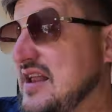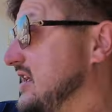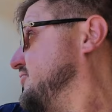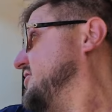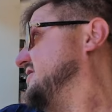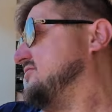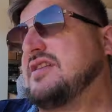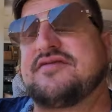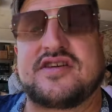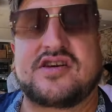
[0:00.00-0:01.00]
And then plus
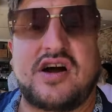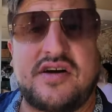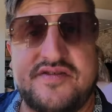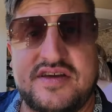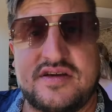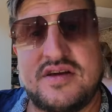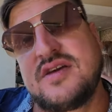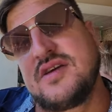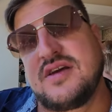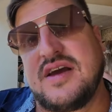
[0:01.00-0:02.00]
whatever the coffee
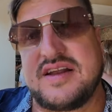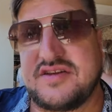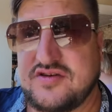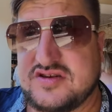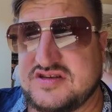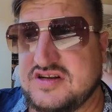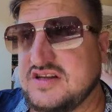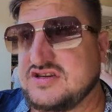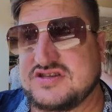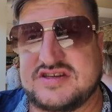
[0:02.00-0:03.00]
and the croissant
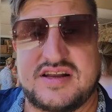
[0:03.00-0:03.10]
that she's